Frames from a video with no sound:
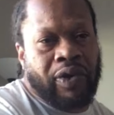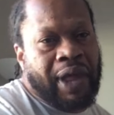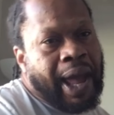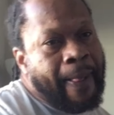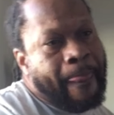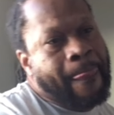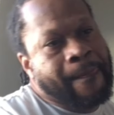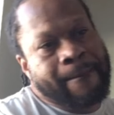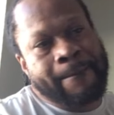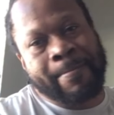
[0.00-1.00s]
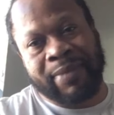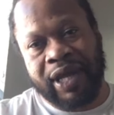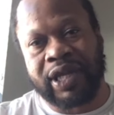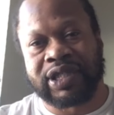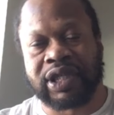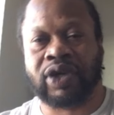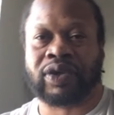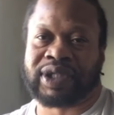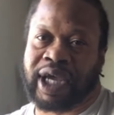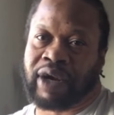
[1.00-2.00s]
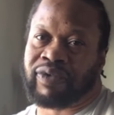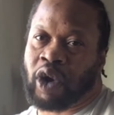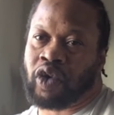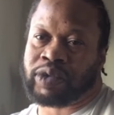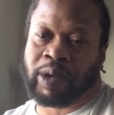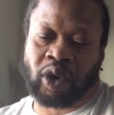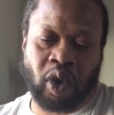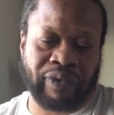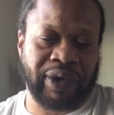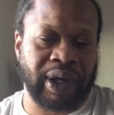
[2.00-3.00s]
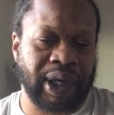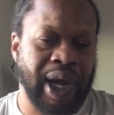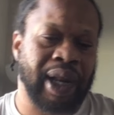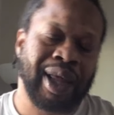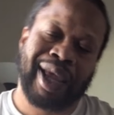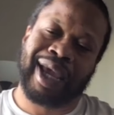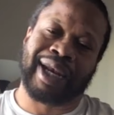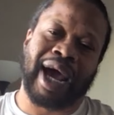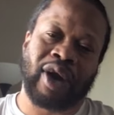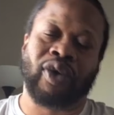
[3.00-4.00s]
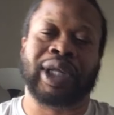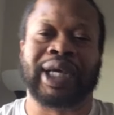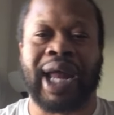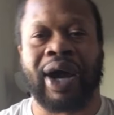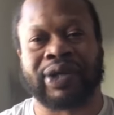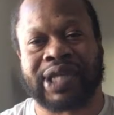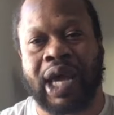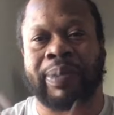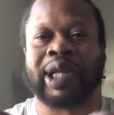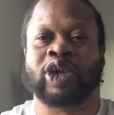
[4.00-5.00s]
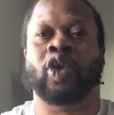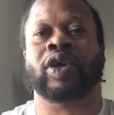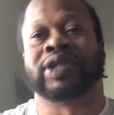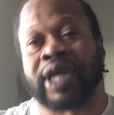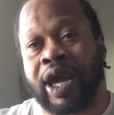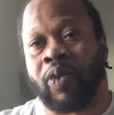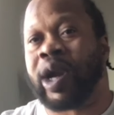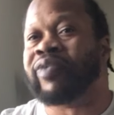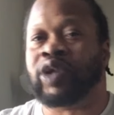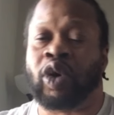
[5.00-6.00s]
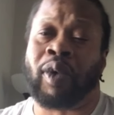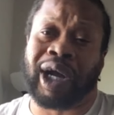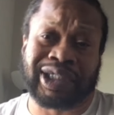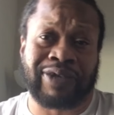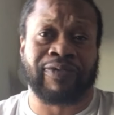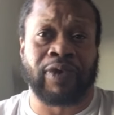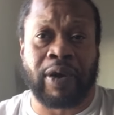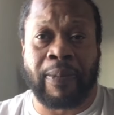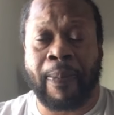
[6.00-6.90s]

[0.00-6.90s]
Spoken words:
that in this little town of Goldsboro, North Carolina. And not only in our town, but in your town, wherever you're watching from.